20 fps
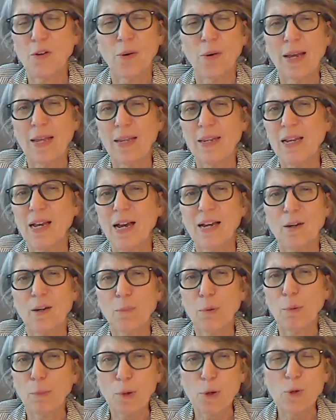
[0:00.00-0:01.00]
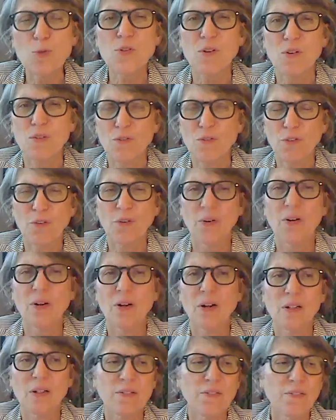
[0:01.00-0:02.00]
any kind of proposal for
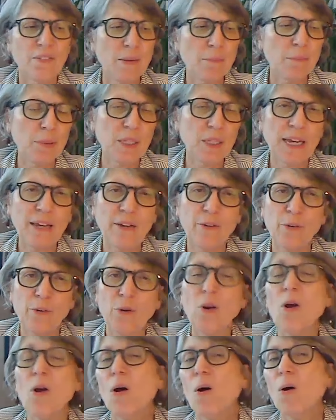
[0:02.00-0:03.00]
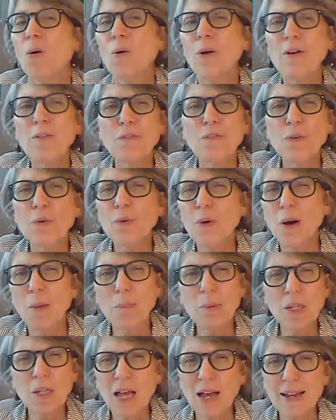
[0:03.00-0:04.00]
an event planner, or if you
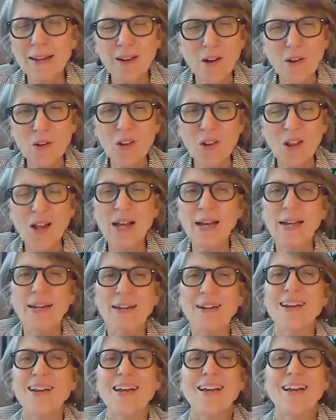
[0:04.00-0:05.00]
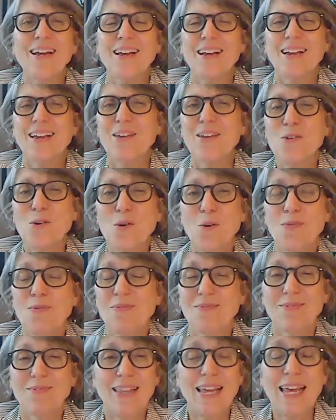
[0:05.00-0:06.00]
apply online,
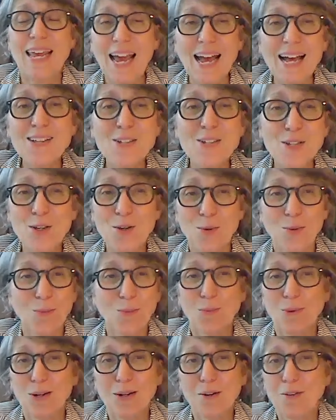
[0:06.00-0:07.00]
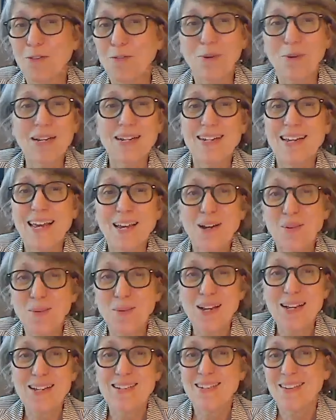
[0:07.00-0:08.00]
they ask you, what are 3
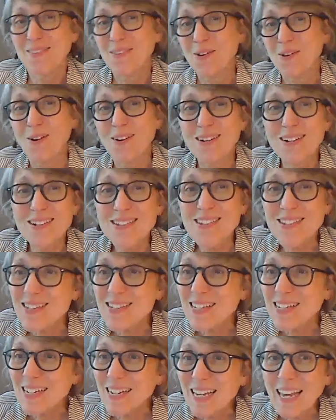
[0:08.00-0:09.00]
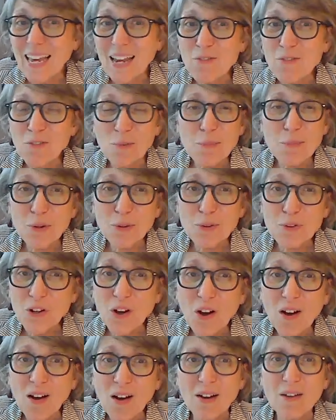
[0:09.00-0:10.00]
takeaways that the audience is going to get from your
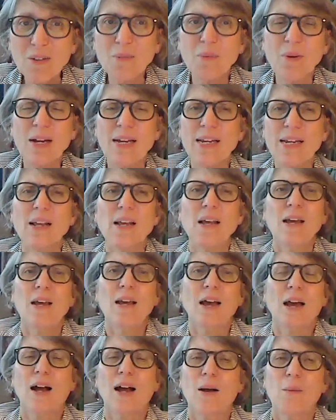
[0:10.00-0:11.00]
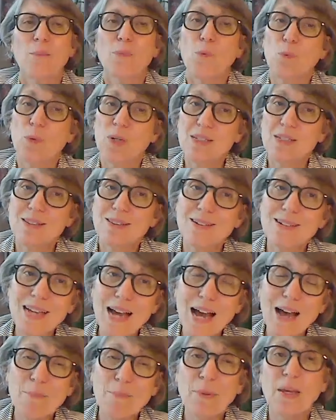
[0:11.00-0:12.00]
talk, right? What's the
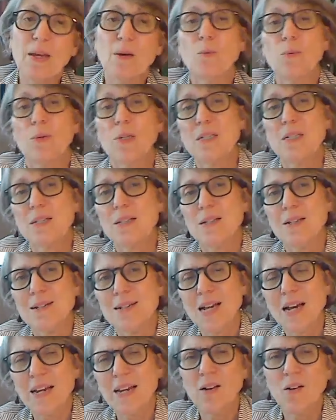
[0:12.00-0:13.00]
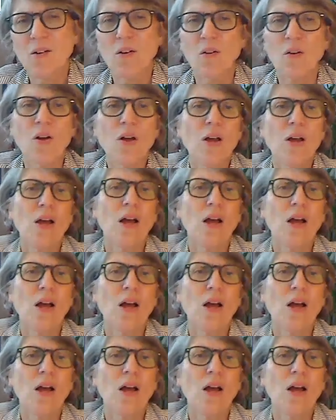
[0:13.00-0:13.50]
topic? What's the title?